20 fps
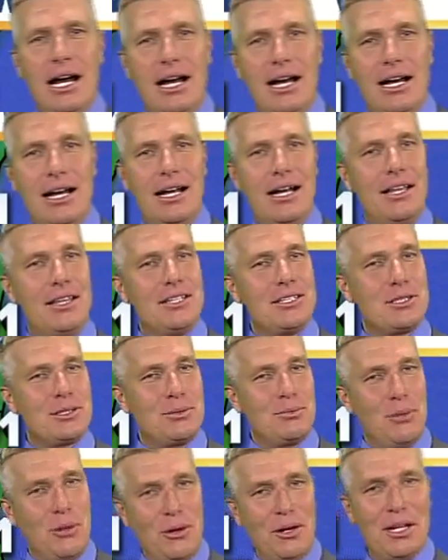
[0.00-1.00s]
Uh,
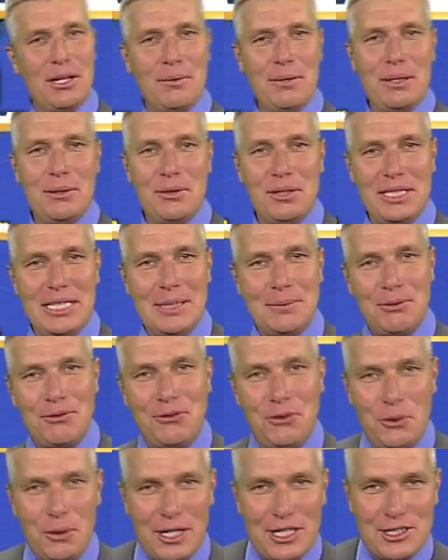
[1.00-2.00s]
this morning, we were in the upper
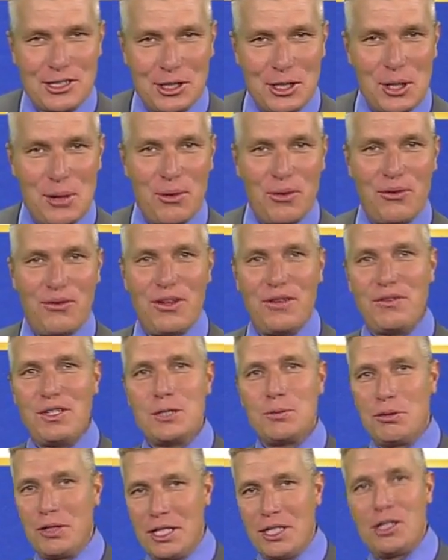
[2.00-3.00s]
40s to lower
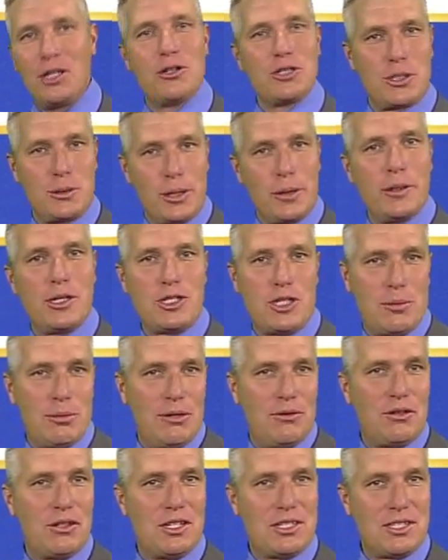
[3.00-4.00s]
50s, pretty close to where we should
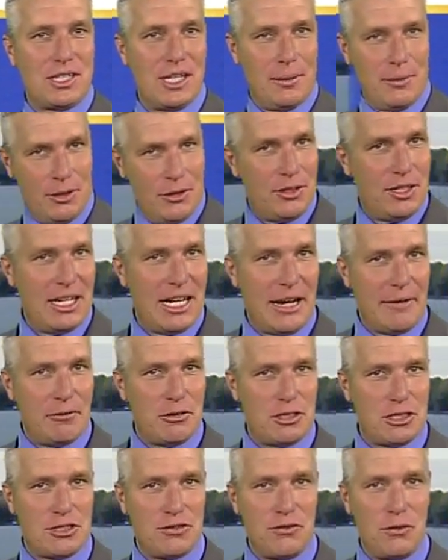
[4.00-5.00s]
be for this time of year. The
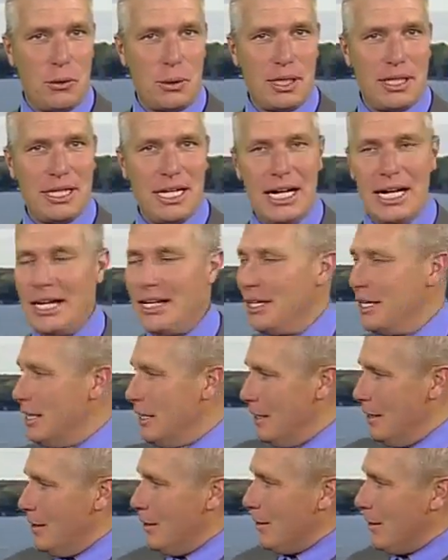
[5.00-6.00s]
average is 49.
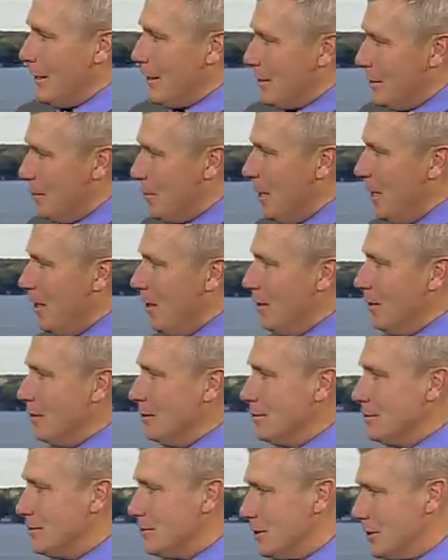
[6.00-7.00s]
Lac La Belle
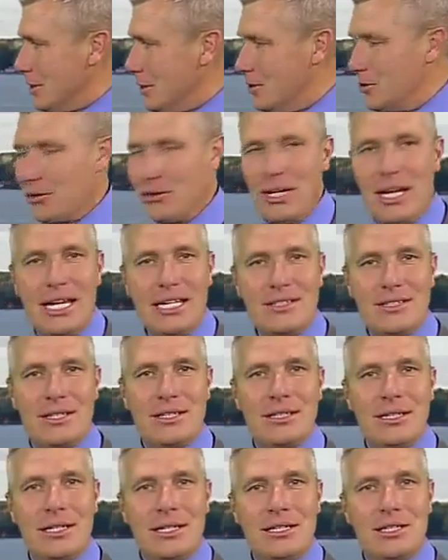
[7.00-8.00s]
looking great.
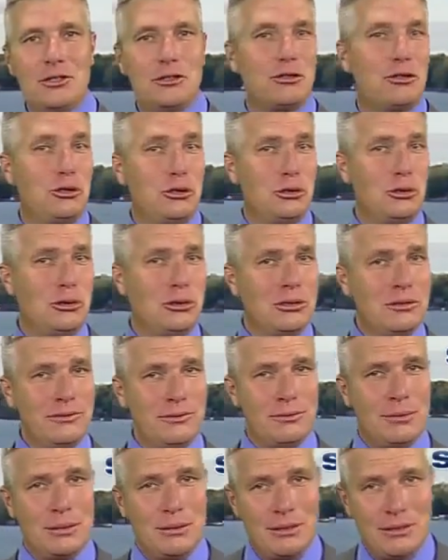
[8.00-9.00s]
A little cool,
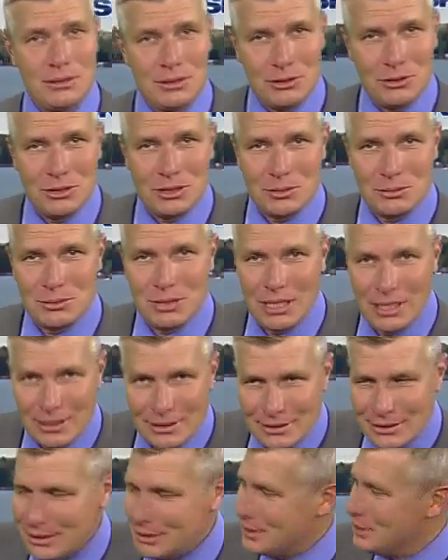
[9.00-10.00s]
maybe to do some
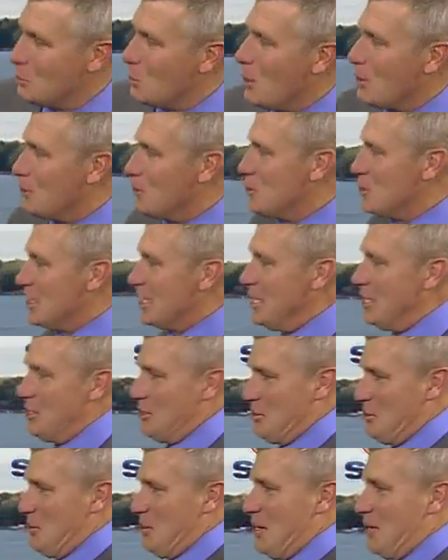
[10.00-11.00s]
uh, water skiing
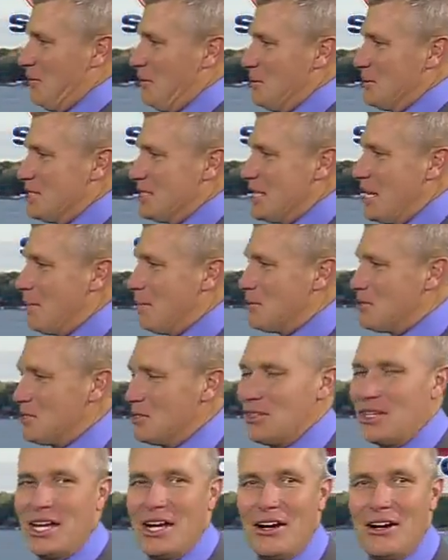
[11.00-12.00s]
or whatever. It was
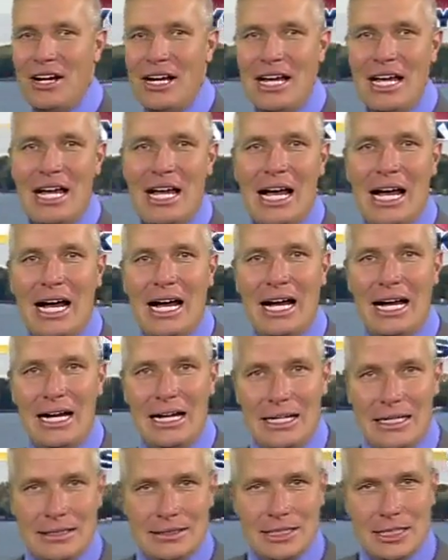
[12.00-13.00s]
temperature there.
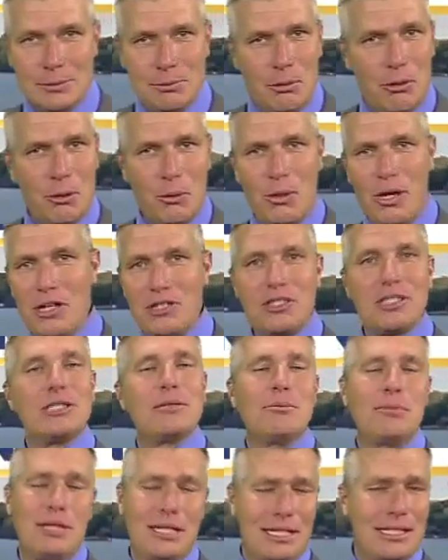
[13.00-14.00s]
Uh, it says Port
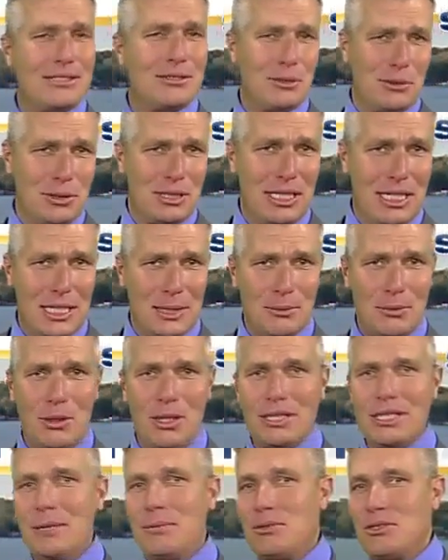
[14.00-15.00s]
Washington, but it's
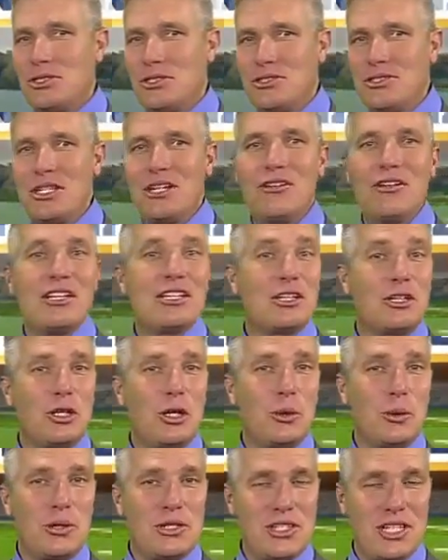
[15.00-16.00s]
Oconomowoc. Temperatures are in the
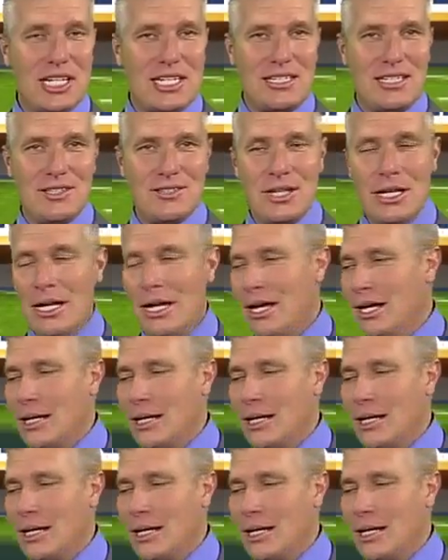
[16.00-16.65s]
lower 60s.